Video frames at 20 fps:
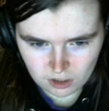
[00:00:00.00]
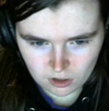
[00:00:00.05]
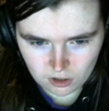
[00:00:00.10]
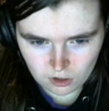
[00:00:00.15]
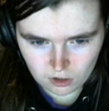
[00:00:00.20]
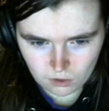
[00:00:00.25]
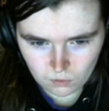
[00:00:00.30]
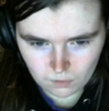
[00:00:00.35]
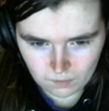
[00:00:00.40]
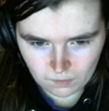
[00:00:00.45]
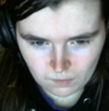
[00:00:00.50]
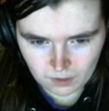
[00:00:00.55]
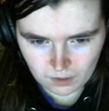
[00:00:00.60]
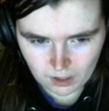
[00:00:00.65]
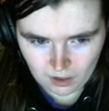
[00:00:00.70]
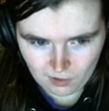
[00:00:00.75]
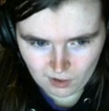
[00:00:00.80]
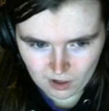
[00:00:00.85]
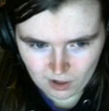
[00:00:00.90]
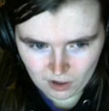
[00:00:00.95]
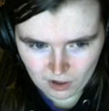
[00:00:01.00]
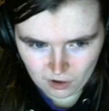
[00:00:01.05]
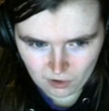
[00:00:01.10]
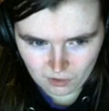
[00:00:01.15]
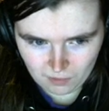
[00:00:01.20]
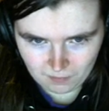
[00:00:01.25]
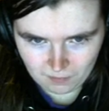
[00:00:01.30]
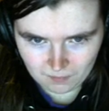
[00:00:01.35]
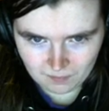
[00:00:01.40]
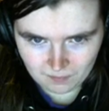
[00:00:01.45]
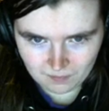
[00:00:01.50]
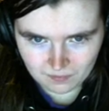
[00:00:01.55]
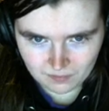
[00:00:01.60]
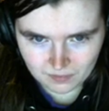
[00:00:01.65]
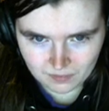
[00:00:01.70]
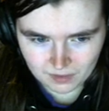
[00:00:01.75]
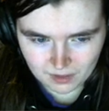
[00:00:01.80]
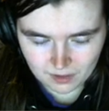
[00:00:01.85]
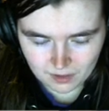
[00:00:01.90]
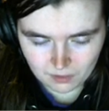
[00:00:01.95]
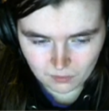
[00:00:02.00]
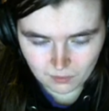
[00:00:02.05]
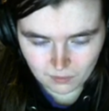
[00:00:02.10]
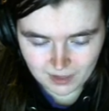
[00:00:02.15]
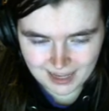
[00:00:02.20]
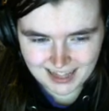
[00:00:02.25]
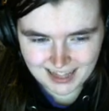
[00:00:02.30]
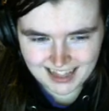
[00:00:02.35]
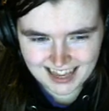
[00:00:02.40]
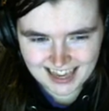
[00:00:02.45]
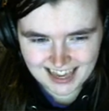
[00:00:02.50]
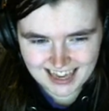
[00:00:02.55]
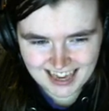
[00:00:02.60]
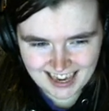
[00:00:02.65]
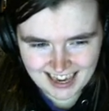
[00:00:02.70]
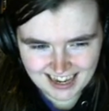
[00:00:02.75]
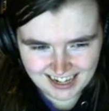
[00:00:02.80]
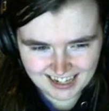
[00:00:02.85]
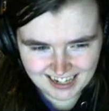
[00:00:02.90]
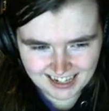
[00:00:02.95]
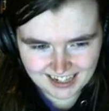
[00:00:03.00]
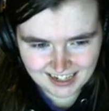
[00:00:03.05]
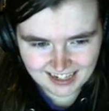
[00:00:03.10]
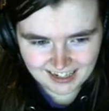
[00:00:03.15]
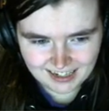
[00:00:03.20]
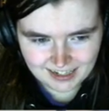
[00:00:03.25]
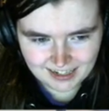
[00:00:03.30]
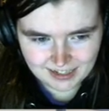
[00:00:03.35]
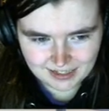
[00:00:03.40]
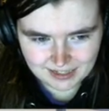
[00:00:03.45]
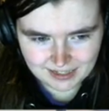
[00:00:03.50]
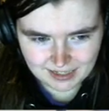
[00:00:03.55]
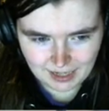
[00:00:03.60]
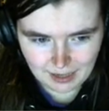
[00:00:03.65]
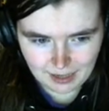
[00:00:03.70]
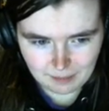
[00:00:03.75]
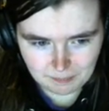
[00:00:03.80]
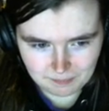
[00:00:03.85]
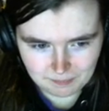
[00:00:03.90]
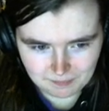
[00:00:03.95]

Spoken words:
you when we go home. Really? Snap.